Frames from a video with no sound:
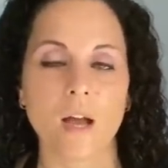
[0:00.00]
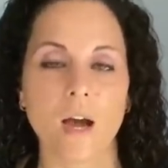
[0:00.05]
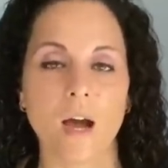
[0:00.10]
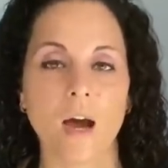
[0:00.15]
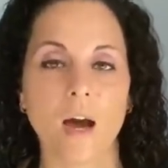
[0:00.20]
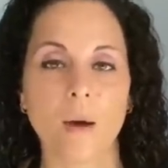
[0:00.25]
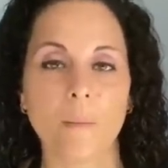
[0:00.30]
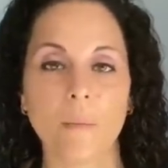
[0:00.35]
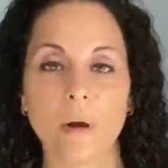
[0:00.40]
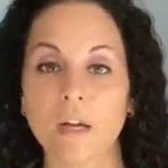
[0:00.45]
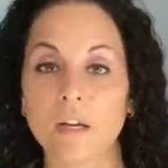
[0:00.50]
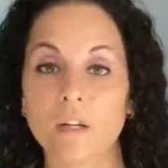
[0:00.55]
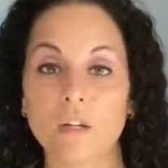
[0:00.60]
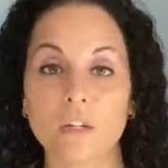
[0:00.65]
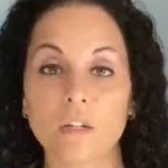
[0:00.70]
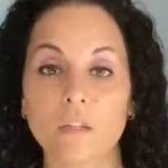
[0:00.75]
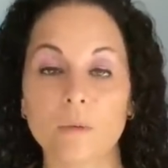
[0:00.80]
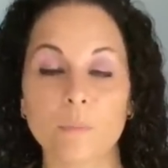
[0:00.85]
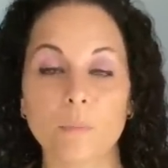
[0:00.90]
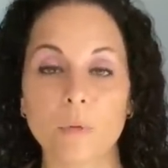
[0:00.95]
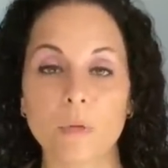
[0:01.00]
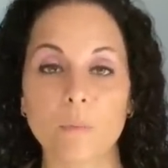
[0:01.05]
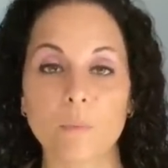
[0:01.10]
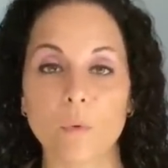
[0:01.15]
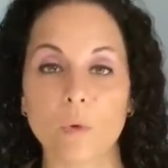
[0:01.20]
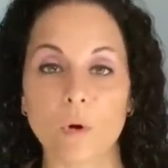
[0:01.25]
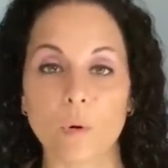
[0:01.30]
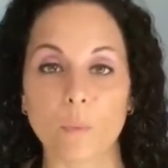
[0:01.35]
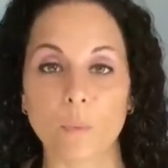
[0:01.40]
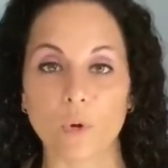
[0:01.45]
I couldn't be
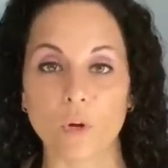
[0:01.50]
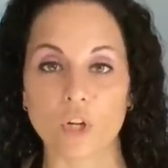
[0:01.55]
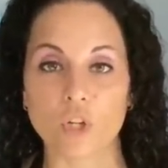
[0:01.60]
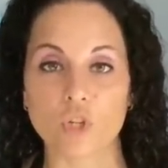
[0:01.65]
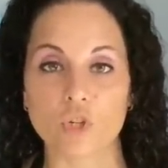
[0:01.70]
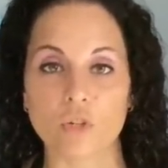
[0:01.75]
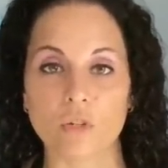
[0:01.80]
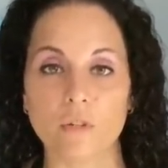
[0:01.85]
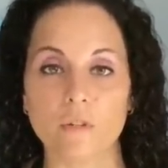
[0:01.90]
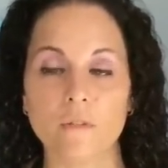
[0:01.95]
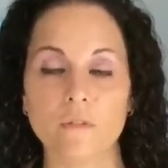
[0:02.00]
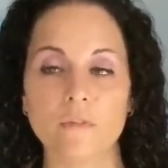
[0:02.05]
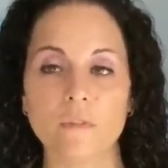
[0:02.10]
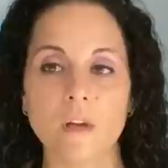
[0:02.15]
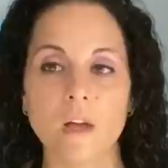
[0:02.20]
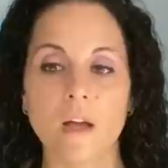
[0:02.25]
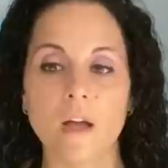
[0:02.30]
more appreciative.